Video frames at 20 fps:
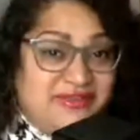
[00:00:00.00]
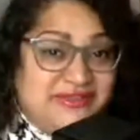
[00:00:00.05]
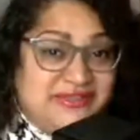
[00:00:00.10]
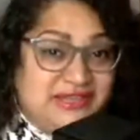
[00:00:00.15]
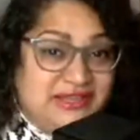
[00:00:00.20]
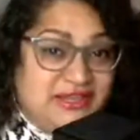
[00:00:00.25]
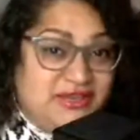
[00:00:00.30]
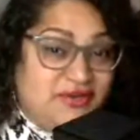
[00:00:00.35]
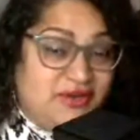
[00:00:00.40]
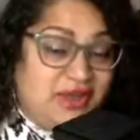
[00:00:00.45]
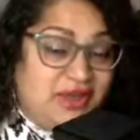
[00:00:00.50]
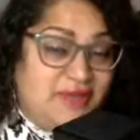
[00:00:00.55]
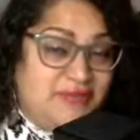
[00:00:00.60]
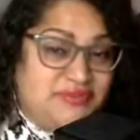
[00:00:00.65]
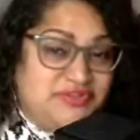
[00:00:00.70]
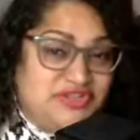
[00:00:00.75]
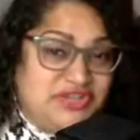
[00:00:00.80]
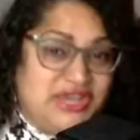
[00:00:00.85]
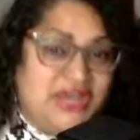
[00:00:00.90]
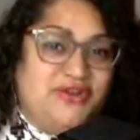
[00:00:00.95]
Telegram
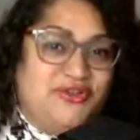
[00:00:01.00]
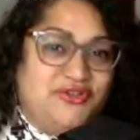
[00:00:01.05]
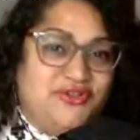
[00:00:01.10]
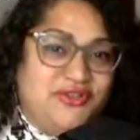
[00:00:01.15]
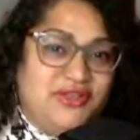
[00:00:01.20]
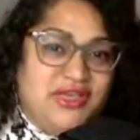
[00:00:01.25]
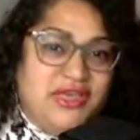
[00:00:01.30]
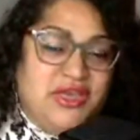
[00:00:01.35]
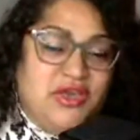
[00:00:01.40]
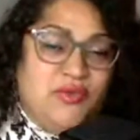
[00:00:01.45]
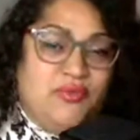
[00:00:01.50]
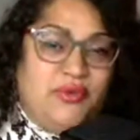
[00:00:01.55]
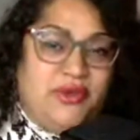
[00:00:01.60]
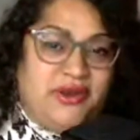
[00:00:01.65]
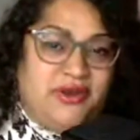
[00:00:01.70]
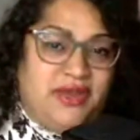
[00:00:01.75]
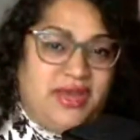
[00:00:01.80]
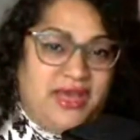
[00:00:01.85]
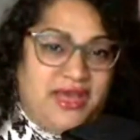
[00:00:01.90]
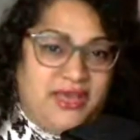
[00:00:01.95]
channel
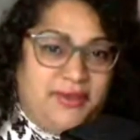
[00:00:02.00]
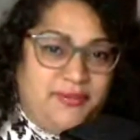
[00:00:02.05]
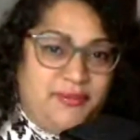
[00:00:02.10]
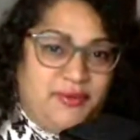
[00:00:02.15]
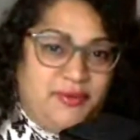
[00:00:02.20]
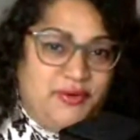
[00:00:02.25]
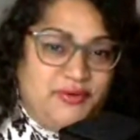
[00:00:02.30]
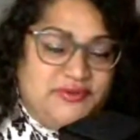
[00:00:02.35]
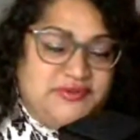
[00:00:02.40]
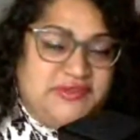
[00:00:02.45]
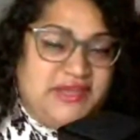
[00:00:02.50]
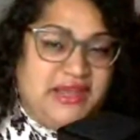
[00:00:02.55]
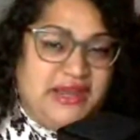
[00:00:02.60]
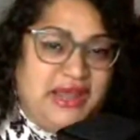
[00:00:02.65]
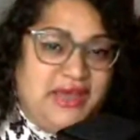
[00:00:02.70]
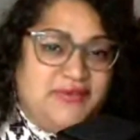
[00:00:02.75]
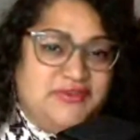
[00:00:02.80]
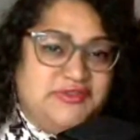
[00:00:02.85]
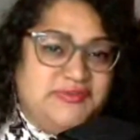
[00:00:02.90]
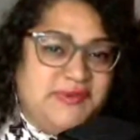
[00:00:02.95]
where I post
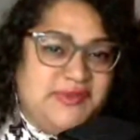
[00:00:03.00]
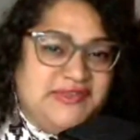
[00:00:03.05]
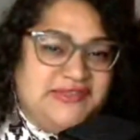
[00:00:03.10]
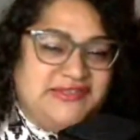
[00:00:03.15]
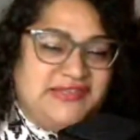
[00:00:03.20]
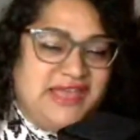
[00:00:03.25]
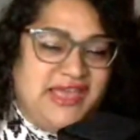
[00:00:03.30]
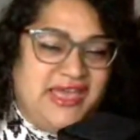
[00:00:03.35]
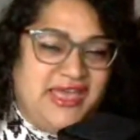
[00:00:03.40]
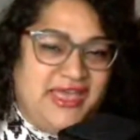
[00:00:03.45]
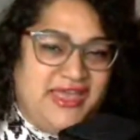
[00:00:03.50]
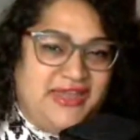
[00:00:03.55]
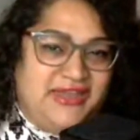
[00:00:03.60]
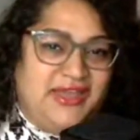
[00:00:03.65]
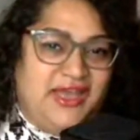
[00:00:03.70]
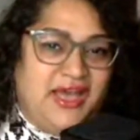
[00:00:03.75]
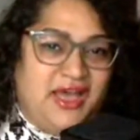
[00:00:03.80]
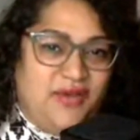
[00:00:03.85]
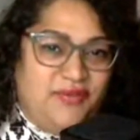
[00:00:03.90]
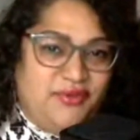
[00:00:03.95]
announcements, and
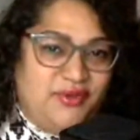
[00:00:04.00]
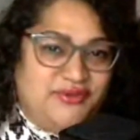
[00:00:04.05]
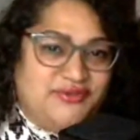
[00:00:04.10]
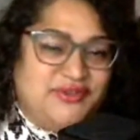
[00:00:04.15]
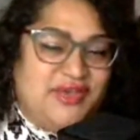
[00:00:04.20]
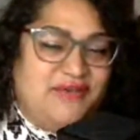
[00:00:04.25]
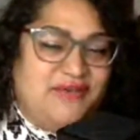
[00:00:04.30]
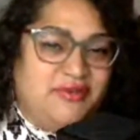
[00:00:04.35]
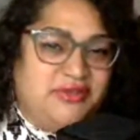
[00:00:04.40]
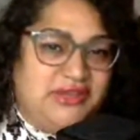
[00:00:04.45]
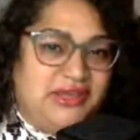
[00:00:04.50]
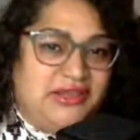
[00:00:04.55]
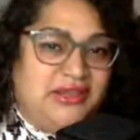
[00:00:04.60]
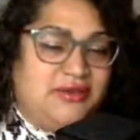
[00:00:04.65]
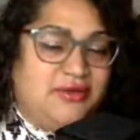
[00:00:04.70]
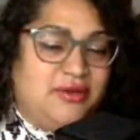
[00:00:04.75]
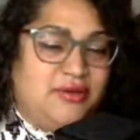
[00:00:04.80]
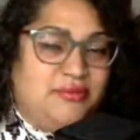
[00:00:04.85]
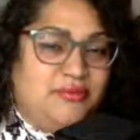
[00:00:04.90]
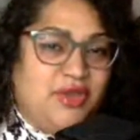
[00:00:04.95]
we also have a
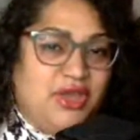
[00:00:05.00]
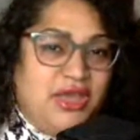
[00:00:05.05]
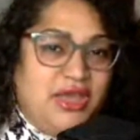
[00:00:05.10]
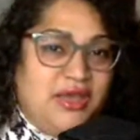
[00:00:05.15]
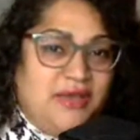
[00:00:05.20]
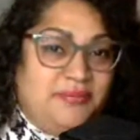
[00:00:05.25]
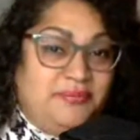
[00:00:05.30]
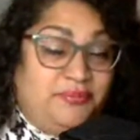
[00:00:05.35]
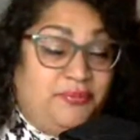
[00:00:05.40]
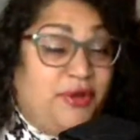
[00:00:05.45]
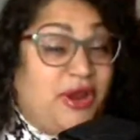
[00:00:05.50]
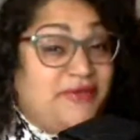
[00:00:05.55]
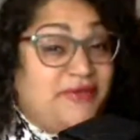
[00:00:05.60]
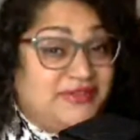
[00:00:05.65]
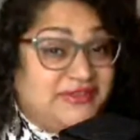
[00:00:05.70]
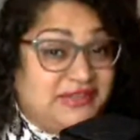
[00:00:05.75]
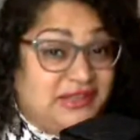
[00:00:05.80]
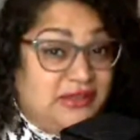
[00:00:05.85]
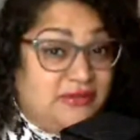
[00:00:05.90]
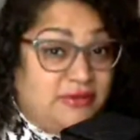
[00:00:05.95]
private
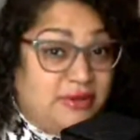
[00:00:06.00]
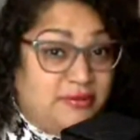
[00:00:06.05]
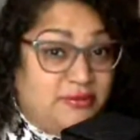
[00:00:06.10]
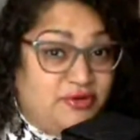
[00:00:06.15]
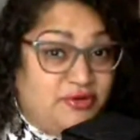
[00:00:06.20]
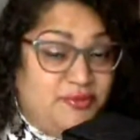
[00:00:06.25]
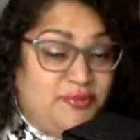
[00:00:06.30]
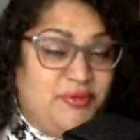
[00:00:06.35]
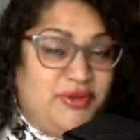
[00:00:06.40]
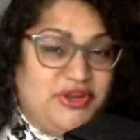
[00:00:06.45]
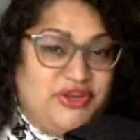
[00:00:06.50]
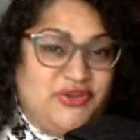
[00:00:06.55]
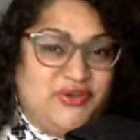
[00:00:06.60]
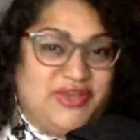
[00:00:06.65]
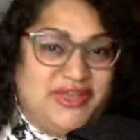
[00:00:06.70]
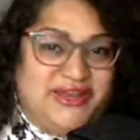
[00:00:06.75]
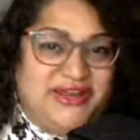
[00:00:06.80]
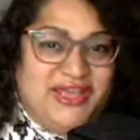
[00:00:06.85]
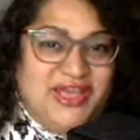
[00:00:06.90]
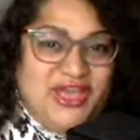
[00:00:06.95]
Telegram group where you
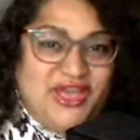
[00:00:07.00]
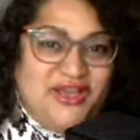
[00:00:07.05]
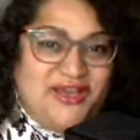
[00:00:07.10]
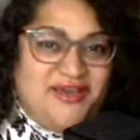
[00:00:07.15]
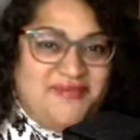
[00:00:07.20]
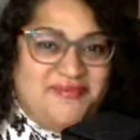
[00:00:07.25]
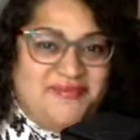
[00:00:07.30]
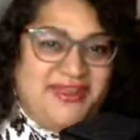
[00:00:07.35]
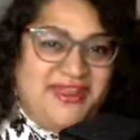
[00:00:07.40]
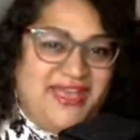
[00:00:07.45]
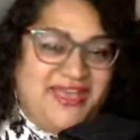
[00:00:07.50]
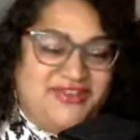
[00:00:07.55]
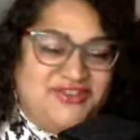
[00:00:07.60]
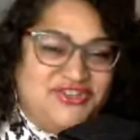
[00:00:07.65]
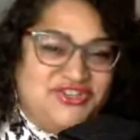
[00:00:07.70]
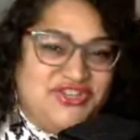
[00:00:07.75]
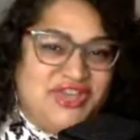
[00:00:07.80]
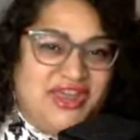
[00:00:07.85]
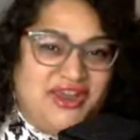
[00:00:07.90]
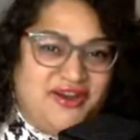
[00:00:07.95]
can come in and
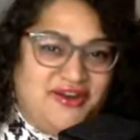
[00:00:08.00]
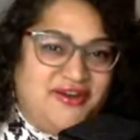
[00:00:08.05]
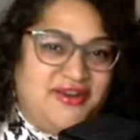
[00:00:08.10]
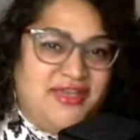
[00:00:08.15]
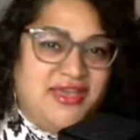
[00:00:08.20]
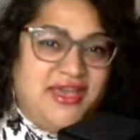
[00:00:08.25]
share.